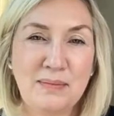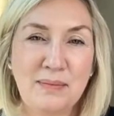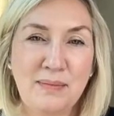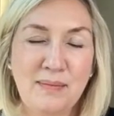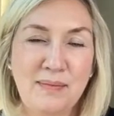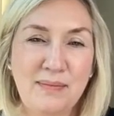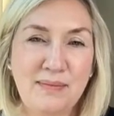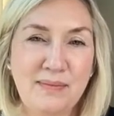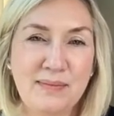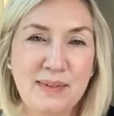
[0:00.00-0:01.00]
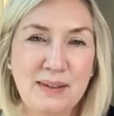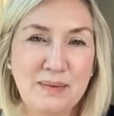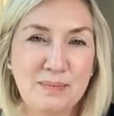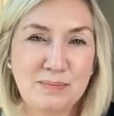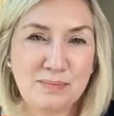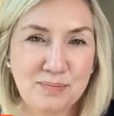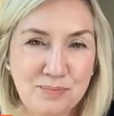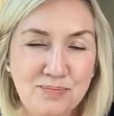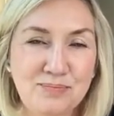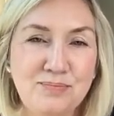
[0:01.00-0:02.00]

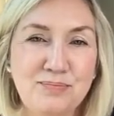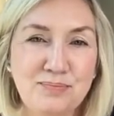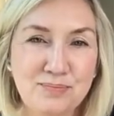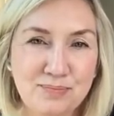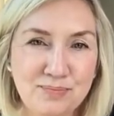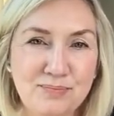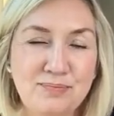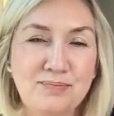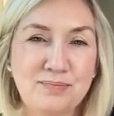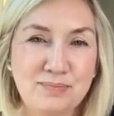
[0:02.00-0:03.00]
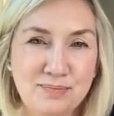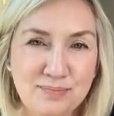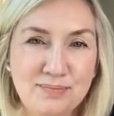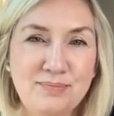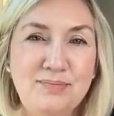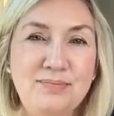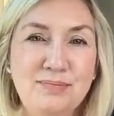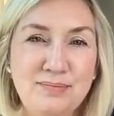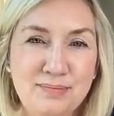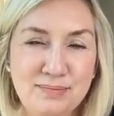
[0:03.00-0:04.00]

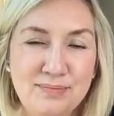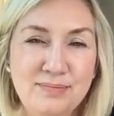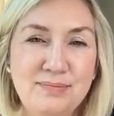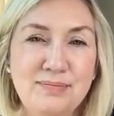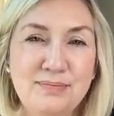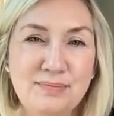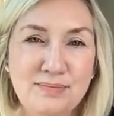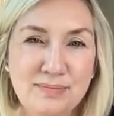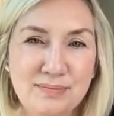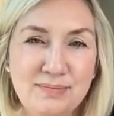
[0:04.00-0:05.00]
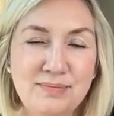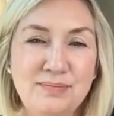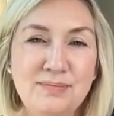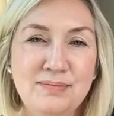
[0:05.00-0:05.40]
(silent)